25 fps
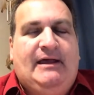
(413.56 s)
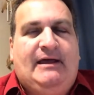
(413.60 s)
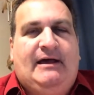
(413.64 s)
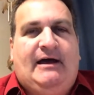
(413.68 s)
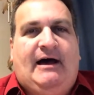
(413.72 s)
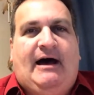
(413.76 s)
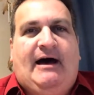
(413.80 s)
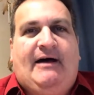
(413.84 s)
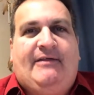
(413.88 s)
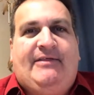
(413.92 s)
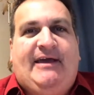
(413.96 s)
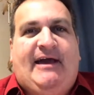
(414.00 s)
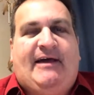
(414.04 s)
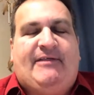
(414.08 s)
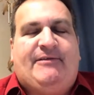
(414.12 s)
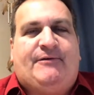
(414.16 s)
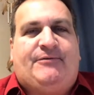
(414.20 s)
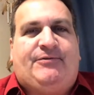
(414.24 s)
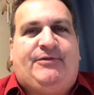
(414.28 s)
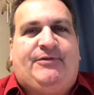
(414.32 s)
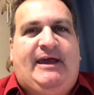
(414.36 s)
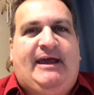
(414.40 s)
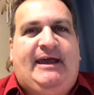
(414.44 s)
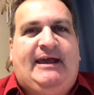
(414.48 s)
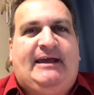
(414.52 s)
Uh, the other
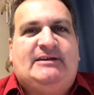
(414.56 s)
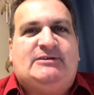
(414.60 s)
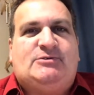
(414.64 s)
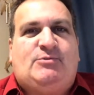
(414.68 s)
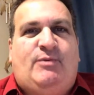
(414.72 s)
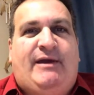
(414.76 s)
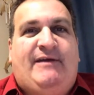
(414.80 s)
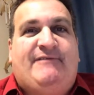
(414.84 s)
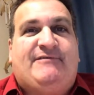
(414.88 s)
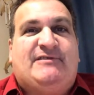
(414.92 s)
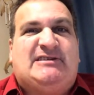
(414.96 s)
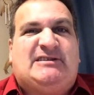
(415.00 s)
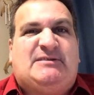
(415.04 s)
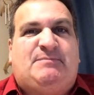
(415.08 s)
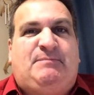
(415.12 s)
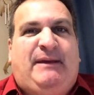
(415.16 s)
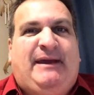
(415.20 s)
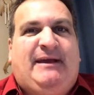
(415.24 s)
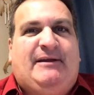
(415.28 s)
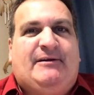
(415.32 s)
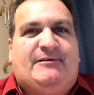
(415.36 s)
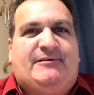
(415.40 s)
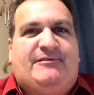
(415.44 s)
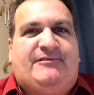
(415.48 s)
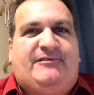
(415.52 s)
thing is we have a
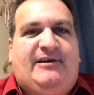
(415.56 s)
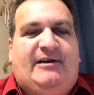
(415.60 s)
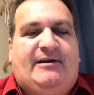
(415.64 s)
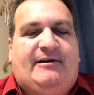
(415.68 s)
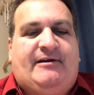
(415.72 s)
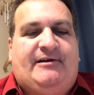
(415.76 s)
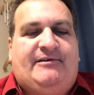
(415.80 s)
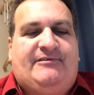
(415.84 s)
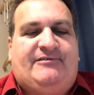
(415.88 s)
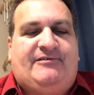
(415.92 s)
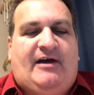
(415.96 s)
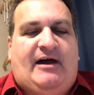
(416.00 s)
speaker series.